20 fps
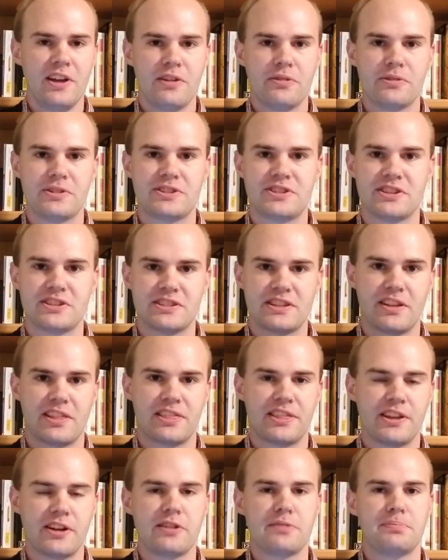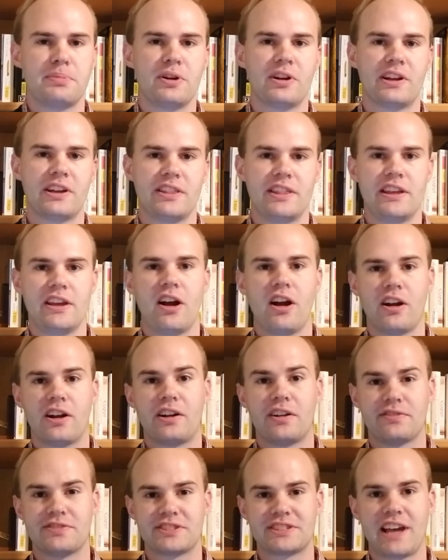which is the 3rd book in the Ark
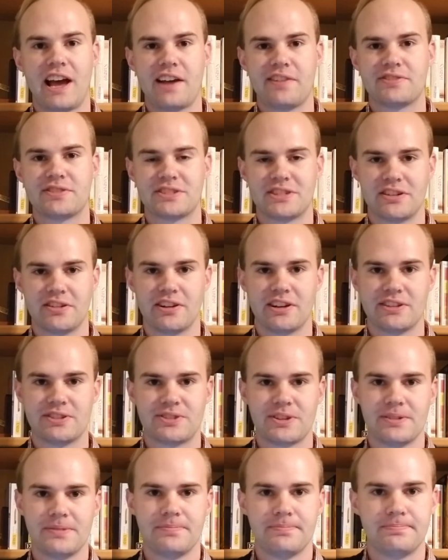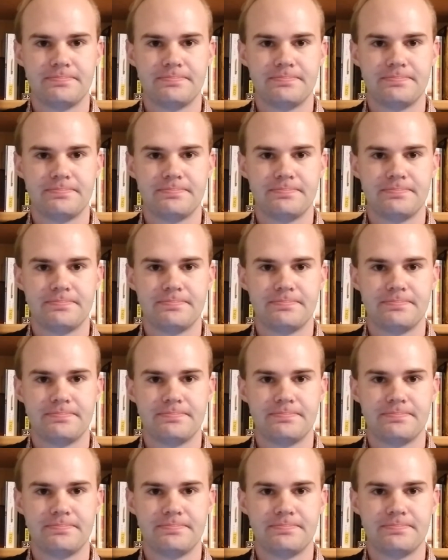of Scythe series.